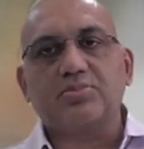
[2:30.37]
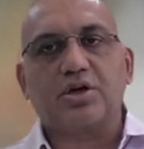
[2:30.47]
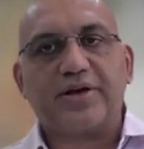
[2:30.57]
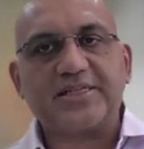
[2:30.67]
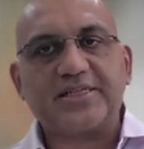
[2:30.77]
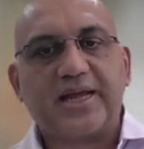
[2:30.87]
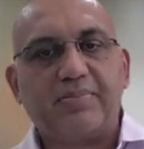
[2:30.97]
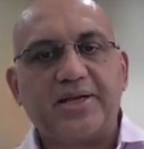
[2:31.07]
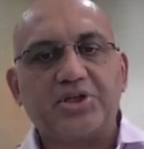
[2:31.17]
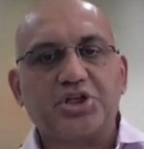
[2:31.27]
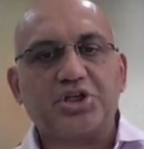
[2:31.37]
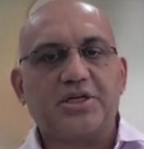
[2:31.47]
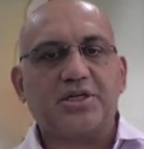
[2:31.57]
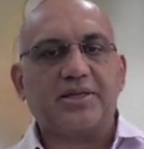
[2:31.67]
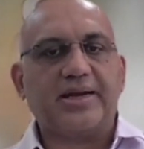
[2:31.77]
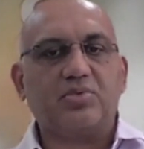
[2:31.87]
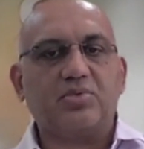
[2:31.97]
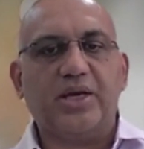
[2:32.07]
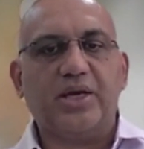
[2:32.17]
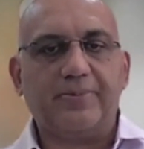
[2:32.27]
as I mentioned, that
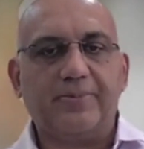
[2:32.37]
we